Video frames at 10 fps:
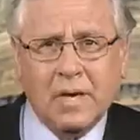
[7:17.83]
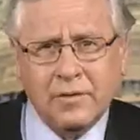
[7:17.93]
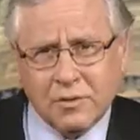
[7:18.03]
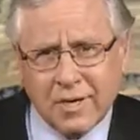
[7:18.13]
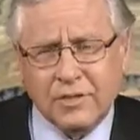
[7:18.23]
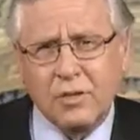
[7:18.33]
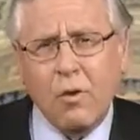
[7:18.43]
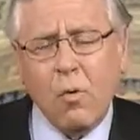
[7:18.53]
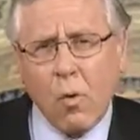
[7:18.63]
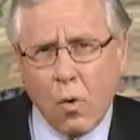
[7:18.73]
I stress,
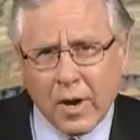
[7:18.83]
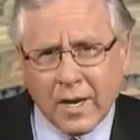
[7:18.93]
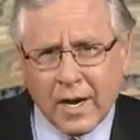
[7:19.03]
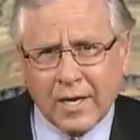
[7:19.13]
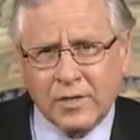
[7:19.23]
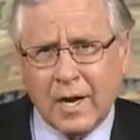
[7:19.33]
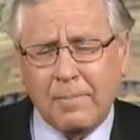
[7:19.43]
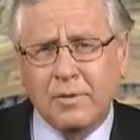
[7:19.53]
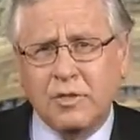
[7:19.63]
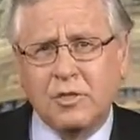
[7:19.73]
no organized
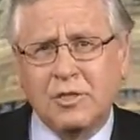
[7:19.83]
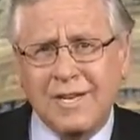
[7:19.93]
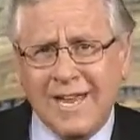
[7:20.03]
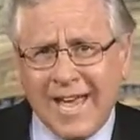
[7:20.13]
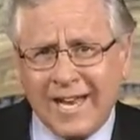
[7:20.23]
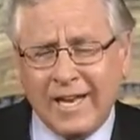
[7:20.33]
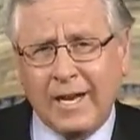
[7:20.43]
opposition yet,